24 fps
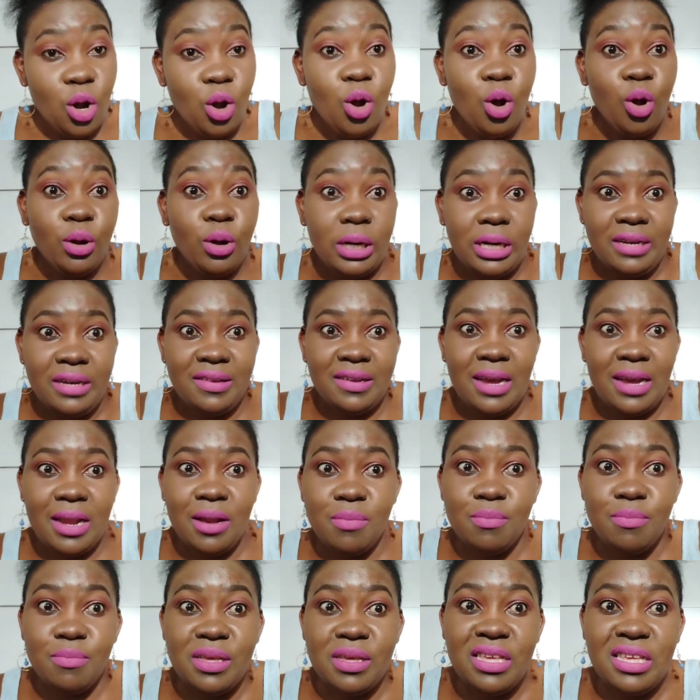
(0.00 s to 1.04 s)
or it
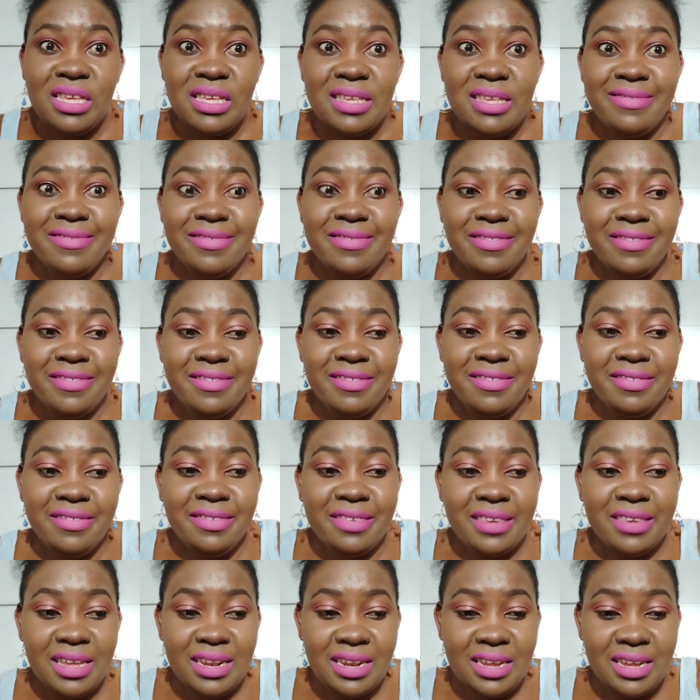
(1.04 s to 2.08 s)
can be
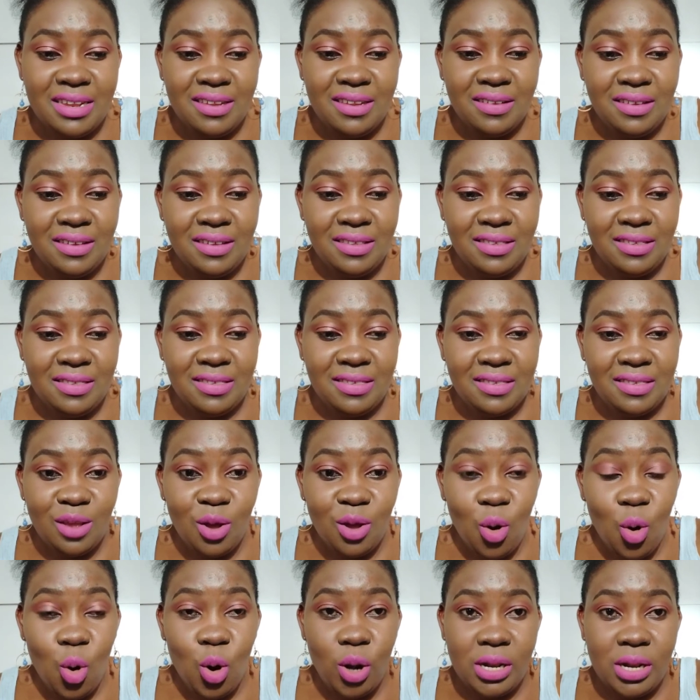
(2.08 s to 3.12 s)
genetics,
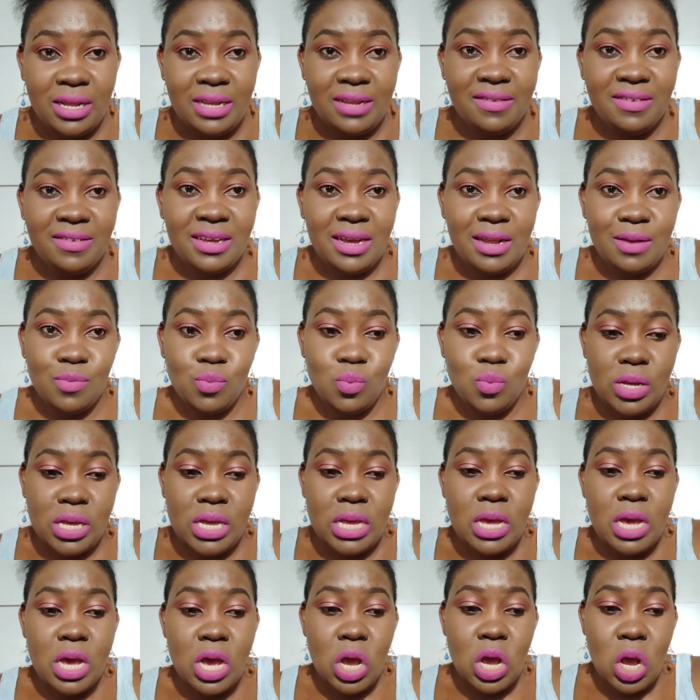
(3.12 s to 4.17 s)
or it can be
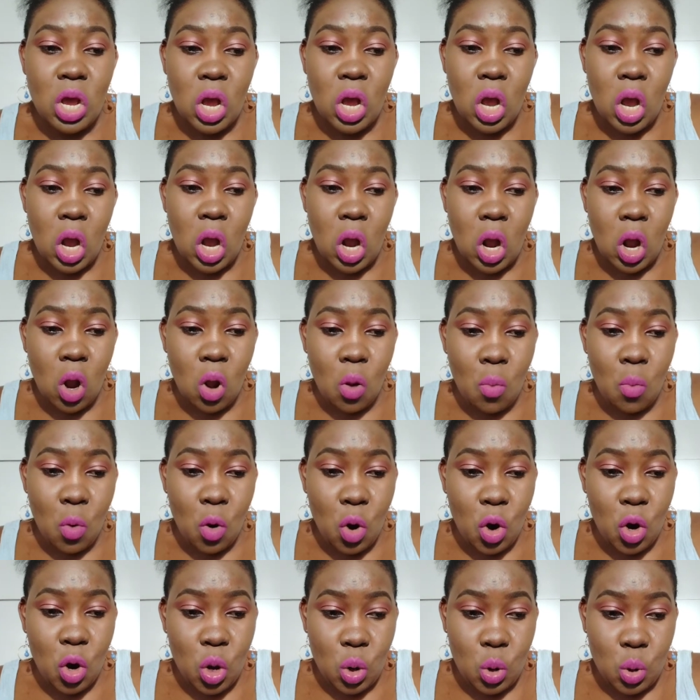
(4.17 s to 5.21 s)

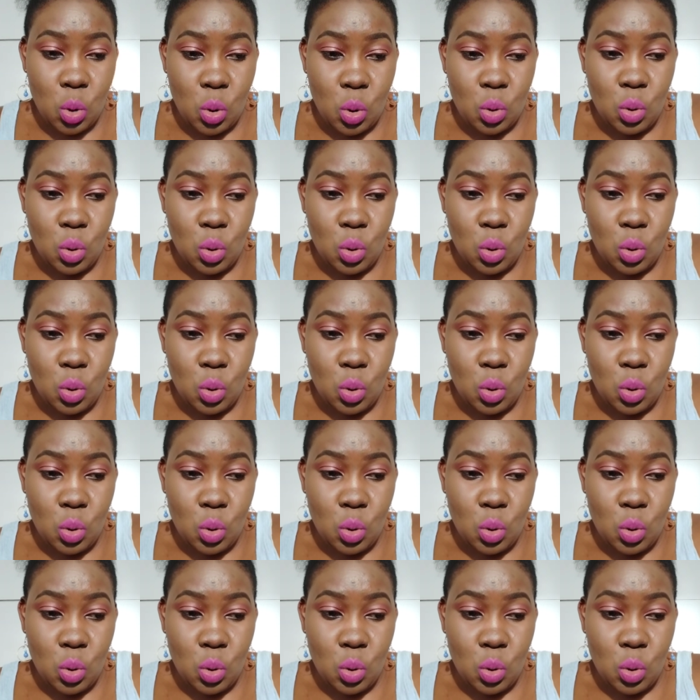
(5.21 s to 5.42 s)
hormonal.